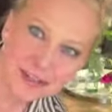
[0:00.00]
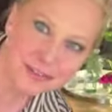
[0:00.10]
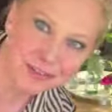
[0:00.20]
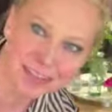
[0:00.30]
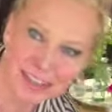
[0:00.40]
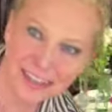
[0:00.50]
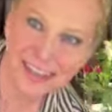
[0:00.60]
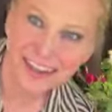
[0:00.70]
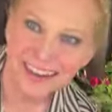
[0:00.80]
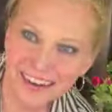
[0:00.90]
FCUK
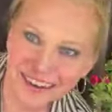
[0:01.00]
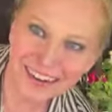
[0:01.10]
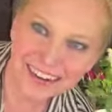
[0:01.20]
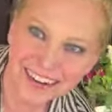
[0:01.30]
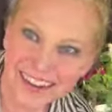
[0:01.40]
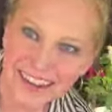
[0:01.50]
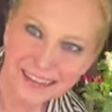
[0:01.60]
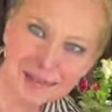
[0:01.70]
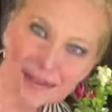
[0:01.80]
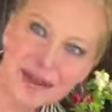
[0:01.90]
her.
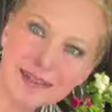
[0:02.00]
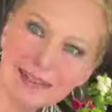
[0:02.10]
See you next